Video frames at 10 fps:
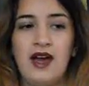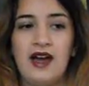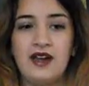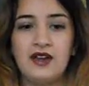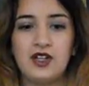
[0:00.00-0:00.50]

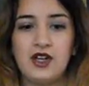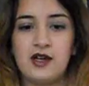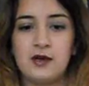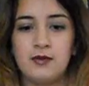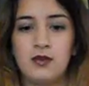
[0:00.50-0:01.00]
And
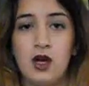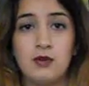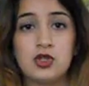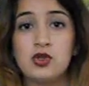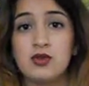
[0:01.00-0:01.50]

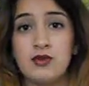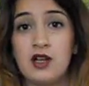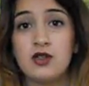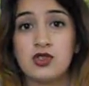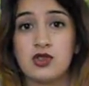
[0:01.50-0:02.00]
I'm sure the
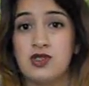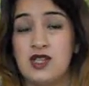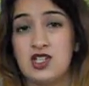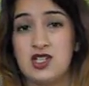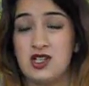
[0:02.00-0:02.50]
record store is
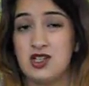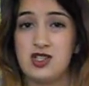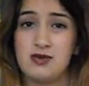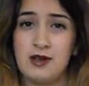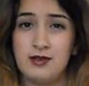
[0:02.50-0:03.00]
actually good
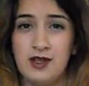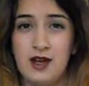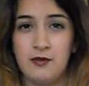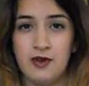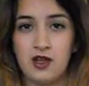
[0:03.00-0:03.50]
as well if you
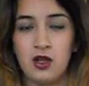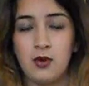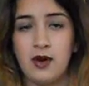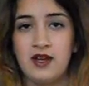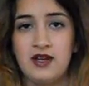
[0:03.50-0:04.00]
have like
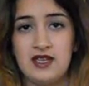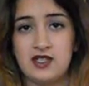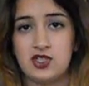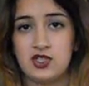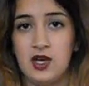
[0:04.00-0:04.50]
quite a
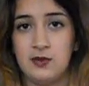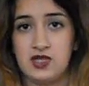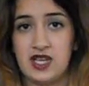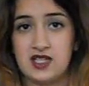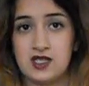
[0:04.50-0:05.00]
niche
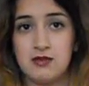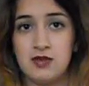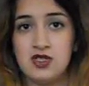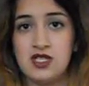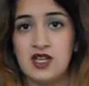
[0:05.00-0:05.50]
taste in
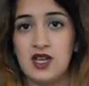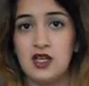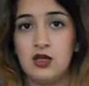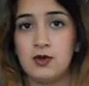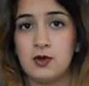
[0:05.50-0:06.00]
music
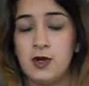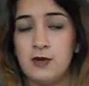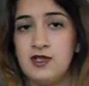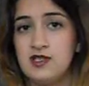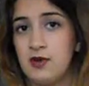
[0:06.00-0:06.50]
and you want to buy
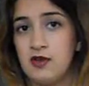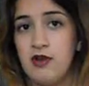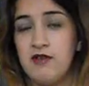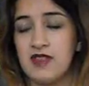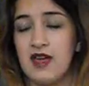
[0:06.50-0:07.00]
music while
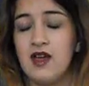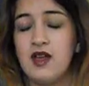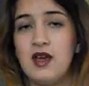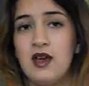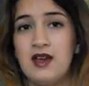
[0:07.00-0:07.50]
you're over there.
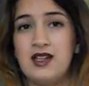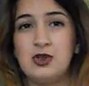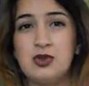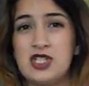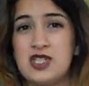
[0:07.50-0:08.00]
It
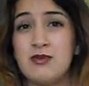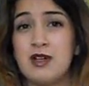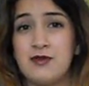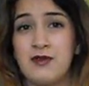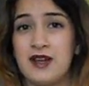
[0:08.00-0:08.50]
all just seemed
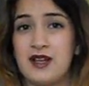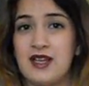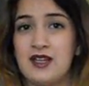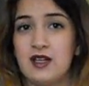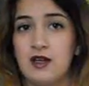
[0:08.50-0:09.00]
really
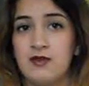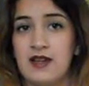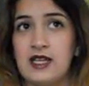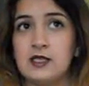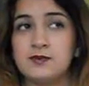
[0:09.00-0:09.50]
friendly and
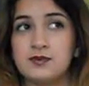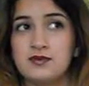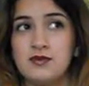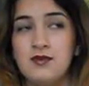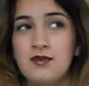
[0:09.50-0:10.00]
lovely,
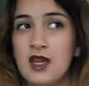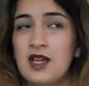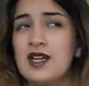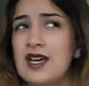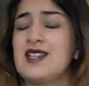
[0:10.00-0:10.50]

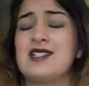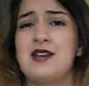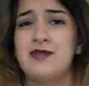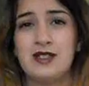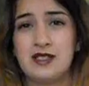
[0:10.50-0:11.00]
and again, that
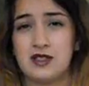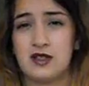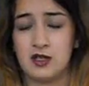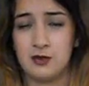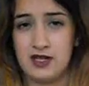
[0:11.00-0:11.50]
definitely is the
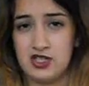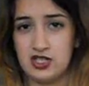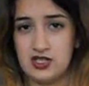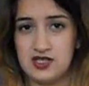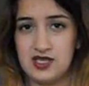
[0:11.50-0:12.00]
kind of place
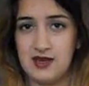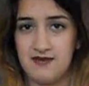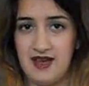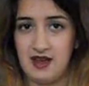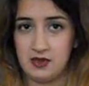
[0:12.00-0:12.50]
you could sit there
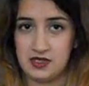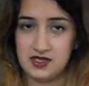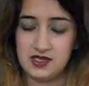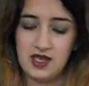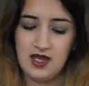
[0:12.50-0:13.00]
for
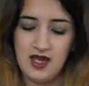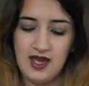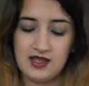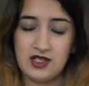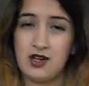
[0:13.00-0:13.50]
hours,
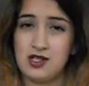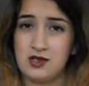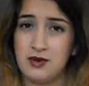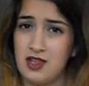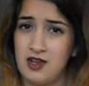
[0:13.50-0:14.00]
and the guys
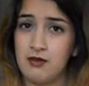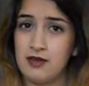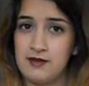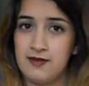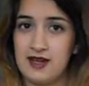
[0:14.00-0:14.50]
that work there are
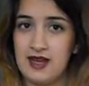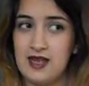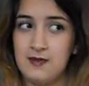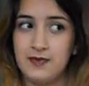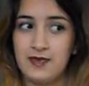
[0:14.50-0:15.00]
really friendly,